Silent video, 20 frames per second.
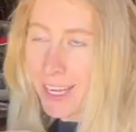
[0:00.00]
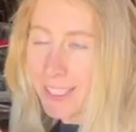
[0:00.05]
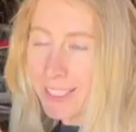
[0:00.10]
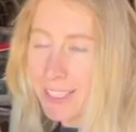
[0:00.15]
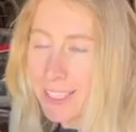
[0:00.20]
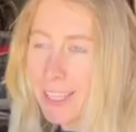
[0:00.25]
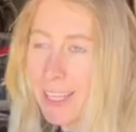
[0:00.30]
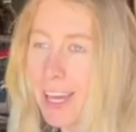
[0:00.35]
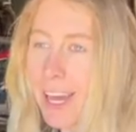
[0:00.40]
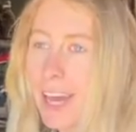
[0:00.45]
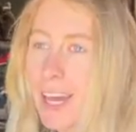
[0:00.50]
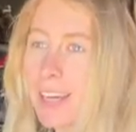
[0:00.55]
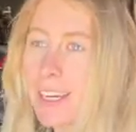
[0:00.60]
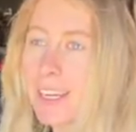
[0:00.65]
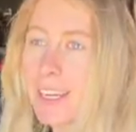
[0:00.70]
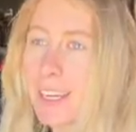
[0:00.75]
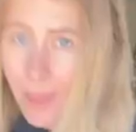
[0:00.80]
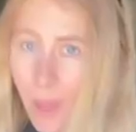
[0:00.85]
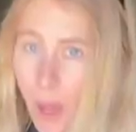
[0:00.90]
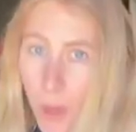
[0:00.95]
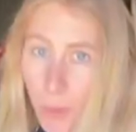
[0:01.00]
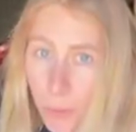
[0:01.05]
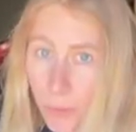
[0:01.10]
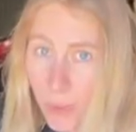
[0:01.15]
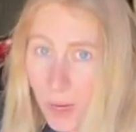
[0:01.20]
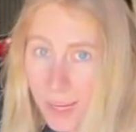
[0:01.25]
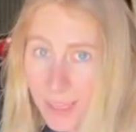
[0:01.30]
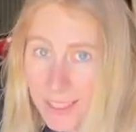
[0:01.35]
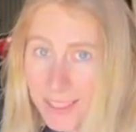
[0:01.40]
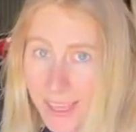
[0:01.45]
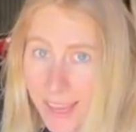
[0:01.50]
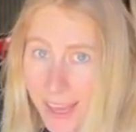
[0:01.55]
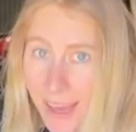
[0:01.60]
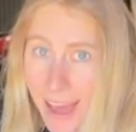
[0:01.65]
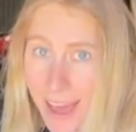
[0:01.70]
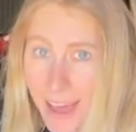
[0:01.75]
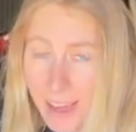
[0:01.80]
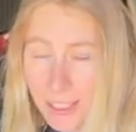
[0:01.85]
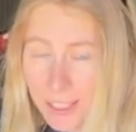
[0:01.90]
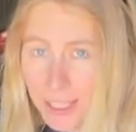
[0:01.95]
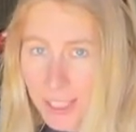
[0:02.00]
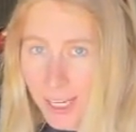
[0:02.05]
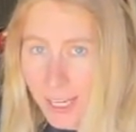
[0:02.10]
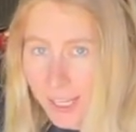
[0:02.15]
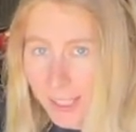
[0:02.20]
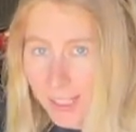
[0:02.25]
did that. Ready, set, action.